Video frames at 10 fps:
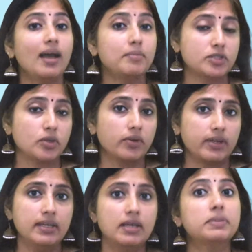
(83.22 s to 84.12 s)
I'm
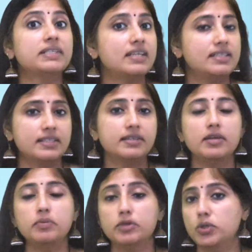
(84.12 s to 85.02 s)
sorry, but I
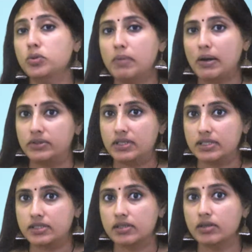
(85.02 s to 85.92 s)
disagree with you about
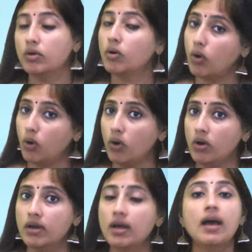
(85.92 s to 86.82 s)
this. Or,
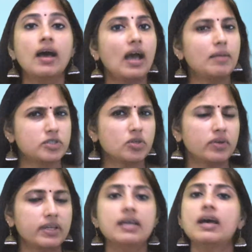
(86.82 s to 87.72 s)
I'm
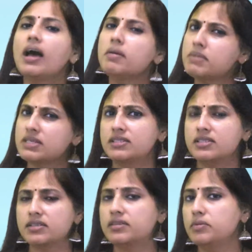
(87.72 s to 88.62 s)
sorry, I must
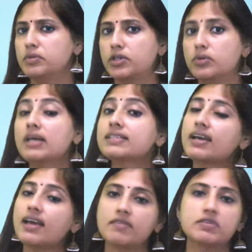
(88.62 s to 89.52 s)
disagree with you as I
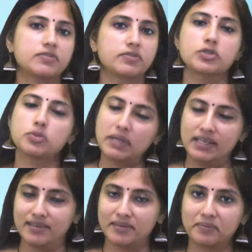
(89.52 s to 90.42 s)
have a different
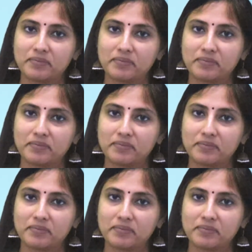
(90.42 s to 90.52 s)
opinion.